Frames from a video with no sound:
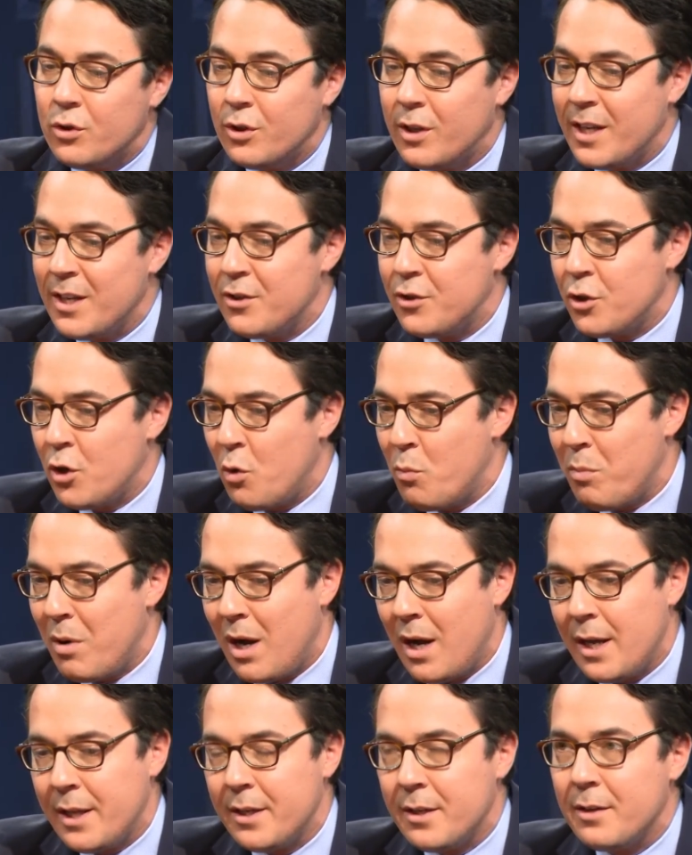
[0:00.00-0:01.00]
Can Joe
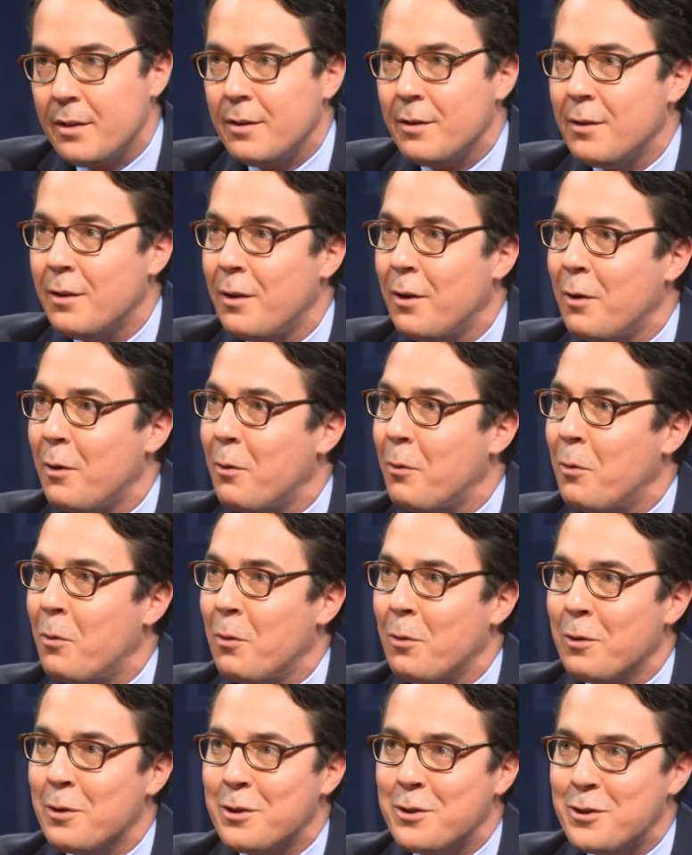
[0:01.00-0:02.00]
Biden
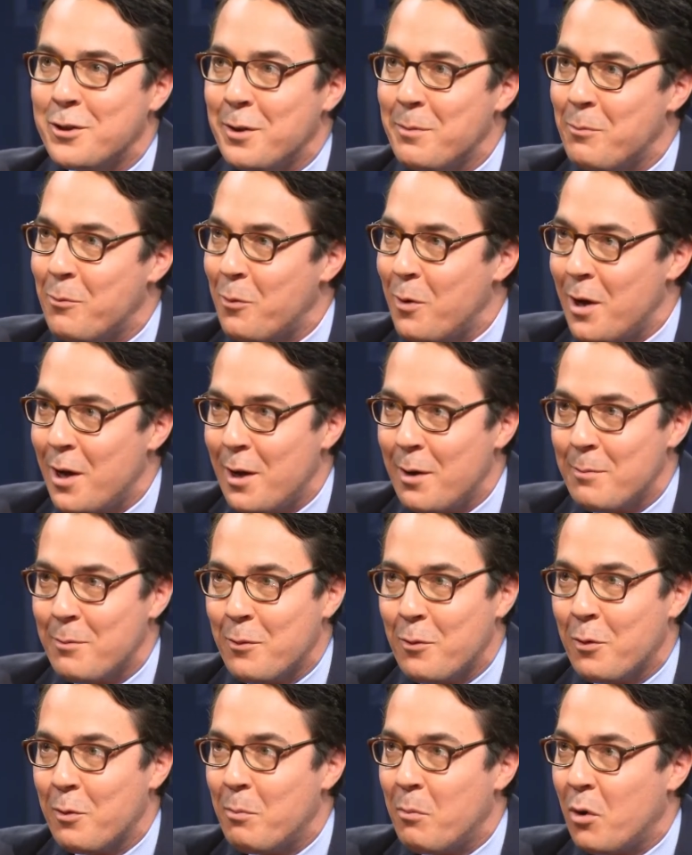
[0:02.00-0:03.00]
or Jim Webb
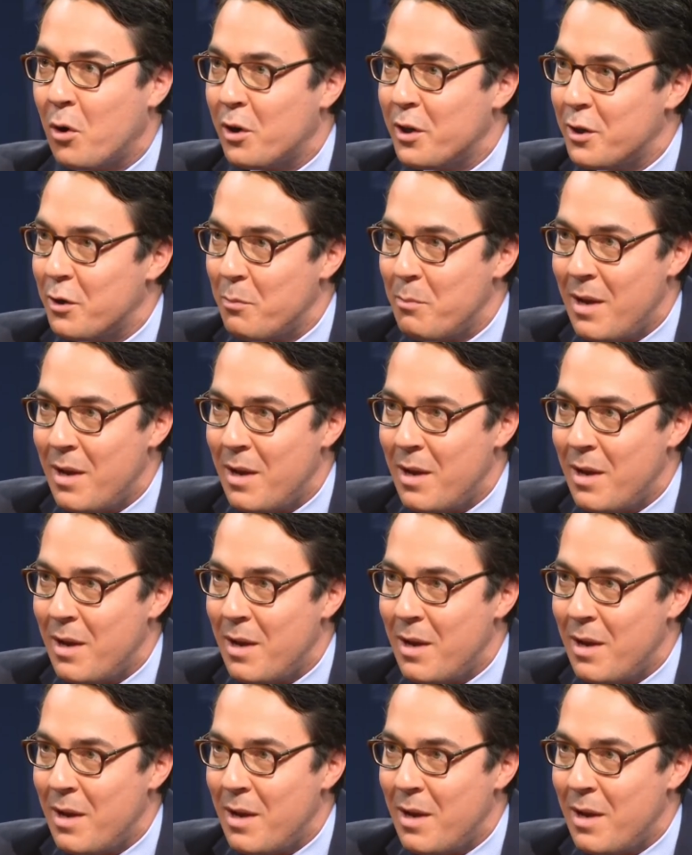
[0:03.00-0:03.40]
or Martin